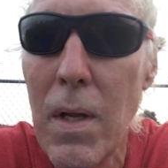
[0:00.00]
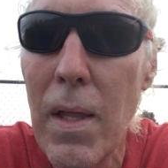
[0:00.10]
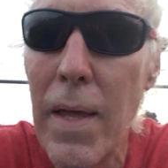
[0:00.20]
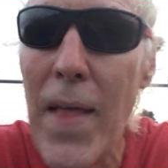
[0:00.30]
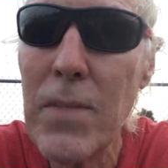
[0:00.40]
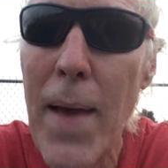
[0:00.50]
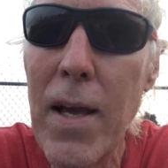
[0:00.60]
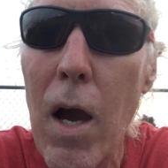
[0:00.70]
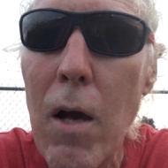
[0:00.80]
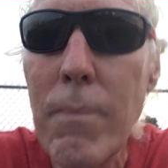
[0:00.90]
And that's my
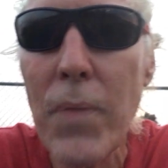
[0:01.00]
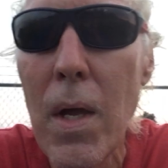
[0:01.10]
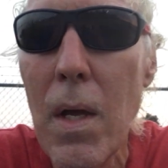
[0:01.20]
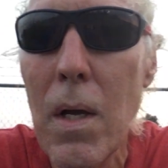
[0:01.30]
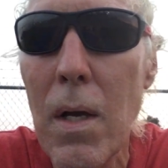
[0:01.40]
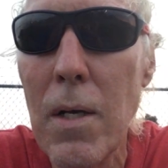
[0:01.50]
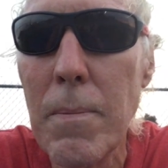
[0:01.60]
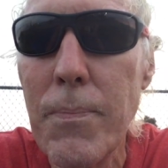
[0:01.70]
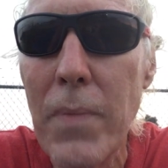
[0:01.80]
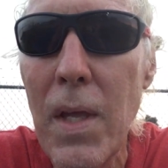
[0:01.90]
call.
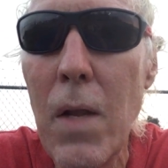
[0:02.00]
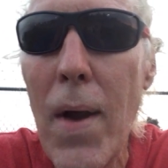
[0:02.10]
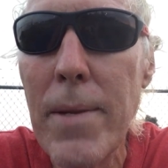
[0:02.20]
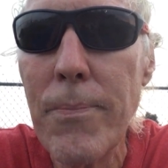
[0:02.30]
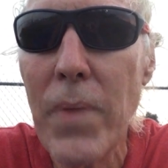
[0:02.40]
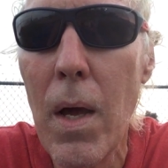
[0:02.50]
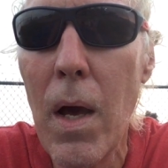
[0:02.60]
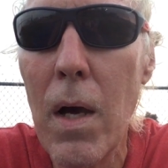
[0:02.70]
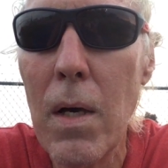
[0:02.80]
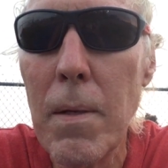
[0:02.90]

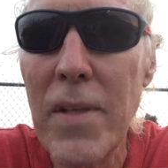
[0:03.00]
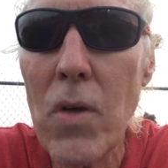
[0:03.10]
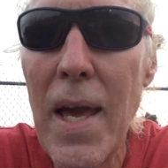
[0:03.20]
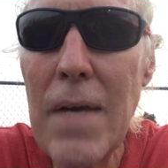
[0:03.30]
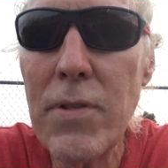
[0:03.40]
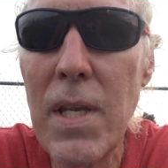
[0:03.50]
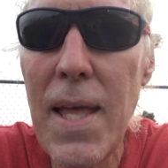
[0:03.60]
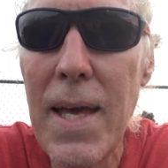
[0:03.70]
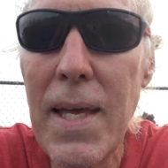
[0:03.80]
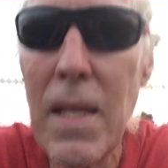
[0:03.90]
That's all I have for
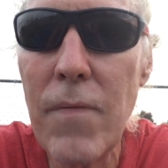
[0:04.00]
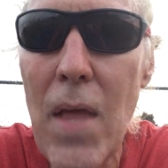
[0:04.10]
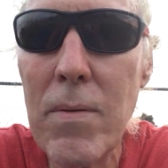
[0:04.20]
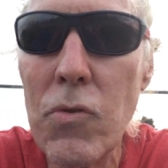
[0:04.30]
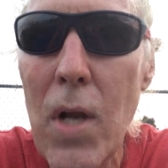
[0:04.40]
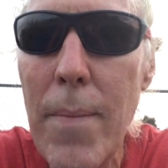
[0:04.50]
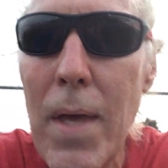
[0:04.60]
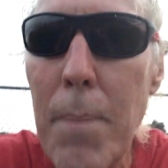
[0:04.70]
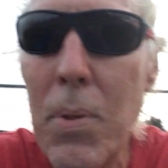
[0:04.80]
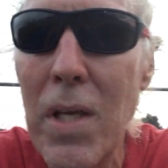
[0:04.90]
today. And if you haven't subscribed
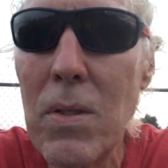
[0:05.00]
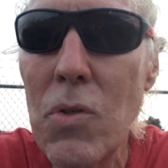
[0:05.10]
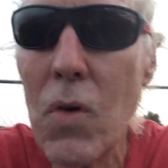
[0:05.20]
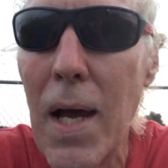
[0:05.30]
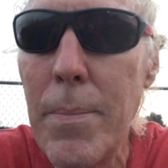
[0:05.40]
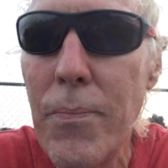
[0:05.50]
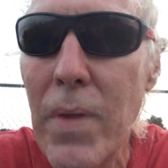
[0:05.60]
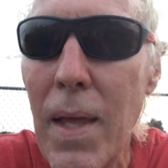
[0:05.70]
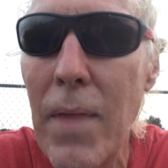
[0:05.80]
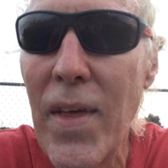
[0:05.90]
yet, please subscribe.
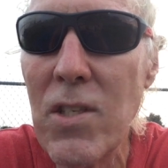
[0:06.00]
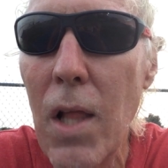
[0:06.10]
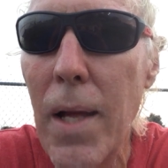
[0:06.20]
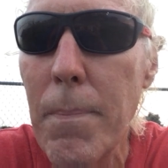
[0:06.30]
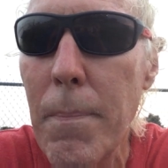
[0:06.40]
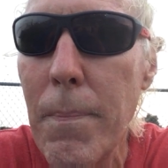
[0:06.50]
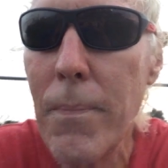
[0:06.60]
And thanks a lot.